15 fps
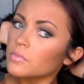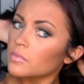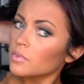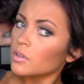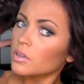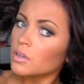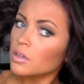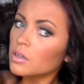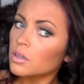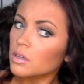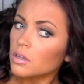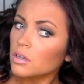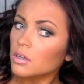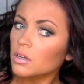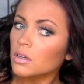
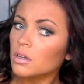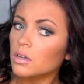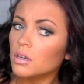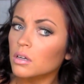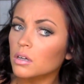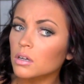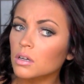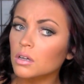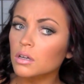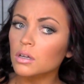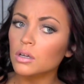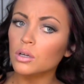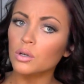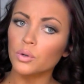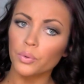
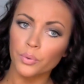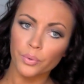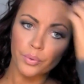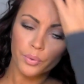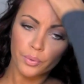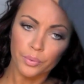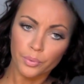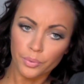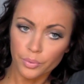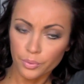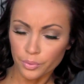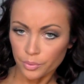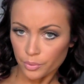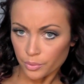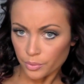
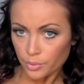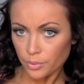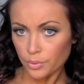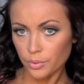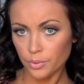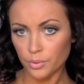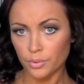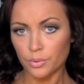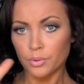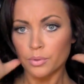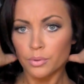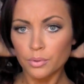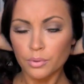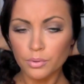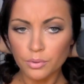
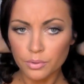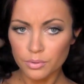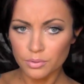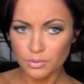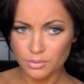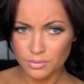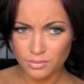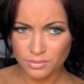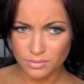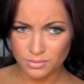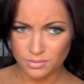(no one is talking)